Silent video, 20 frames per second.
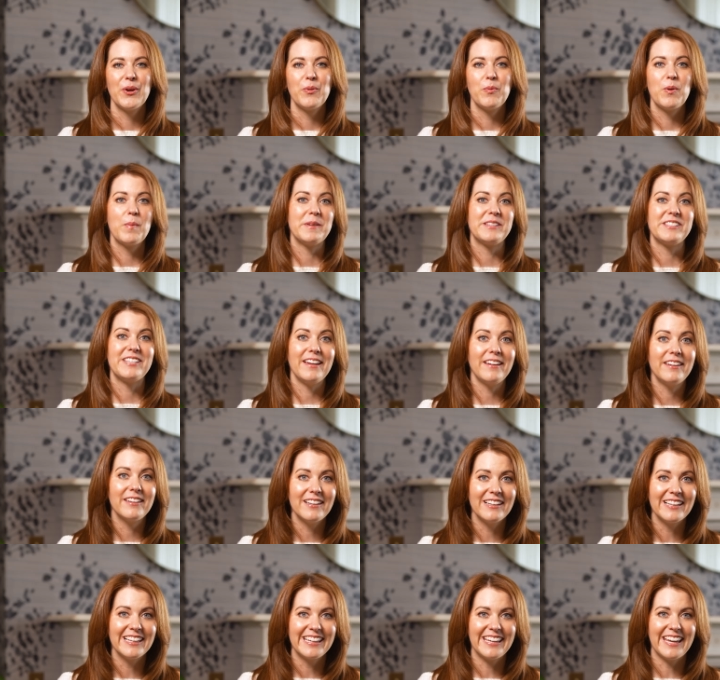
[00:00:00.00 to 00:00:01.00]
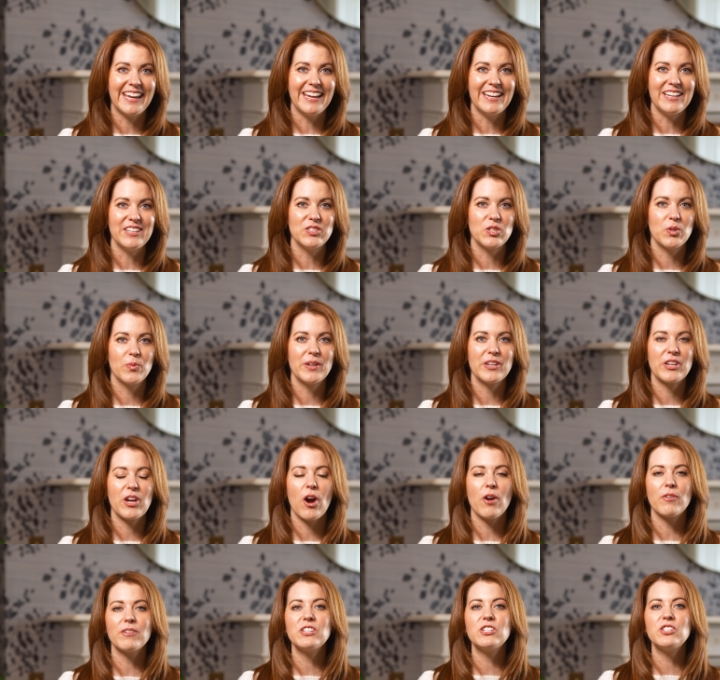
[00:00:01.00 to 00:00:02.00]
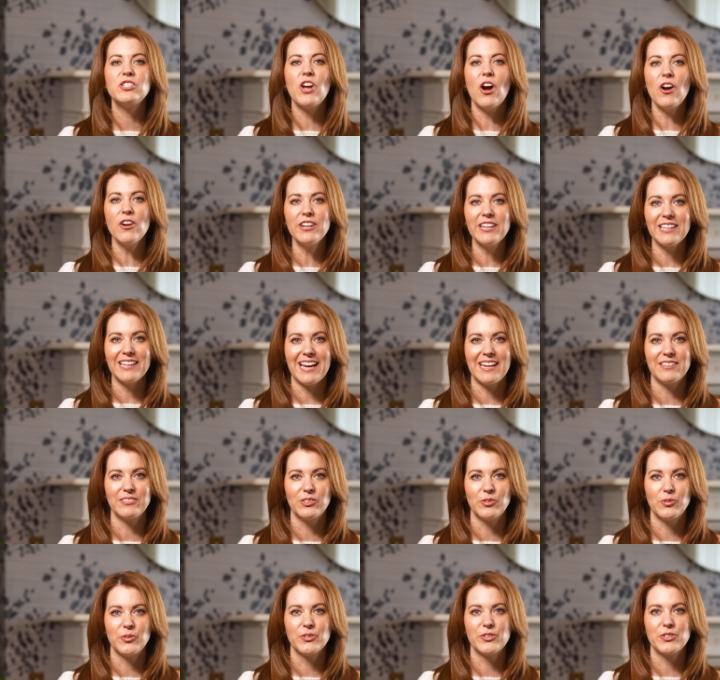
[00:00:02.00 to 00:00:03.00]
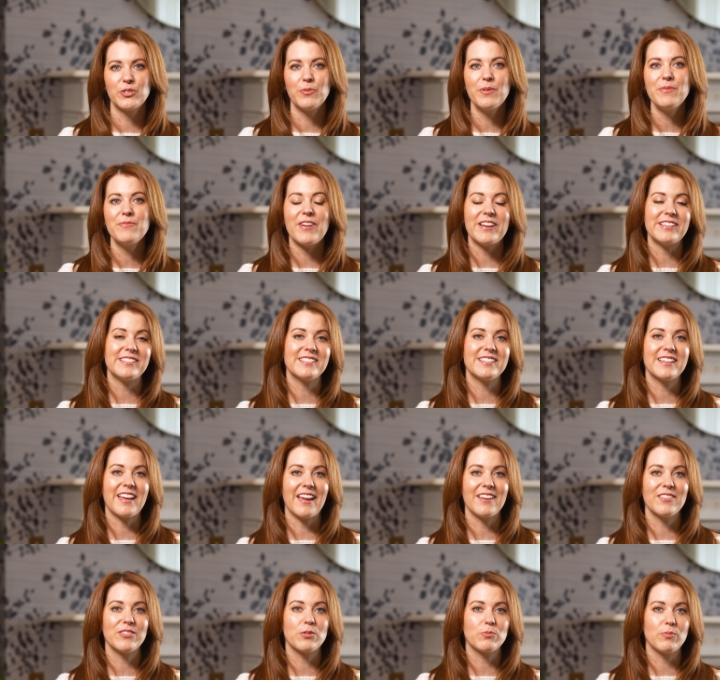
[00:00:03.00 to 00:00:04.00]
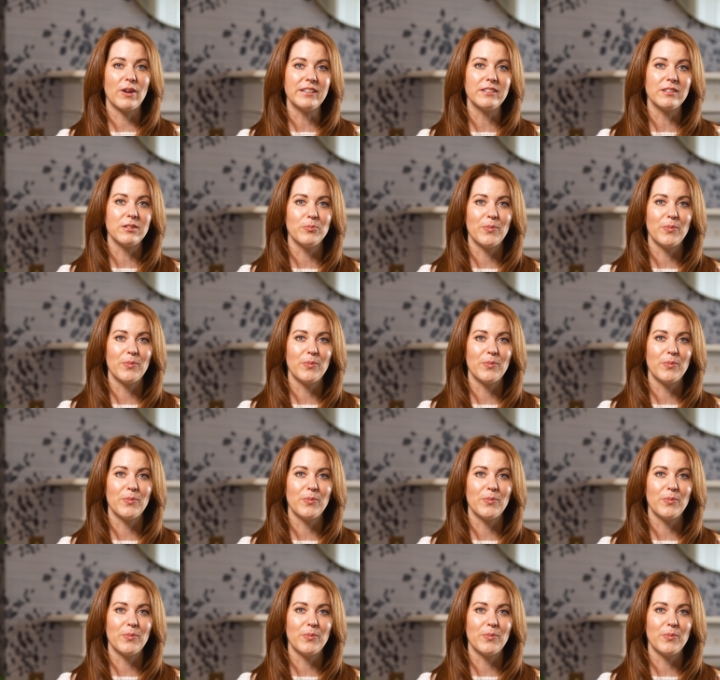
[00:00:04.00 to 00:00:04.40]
We're particularly keen to encourage younger landlords to investigate the rental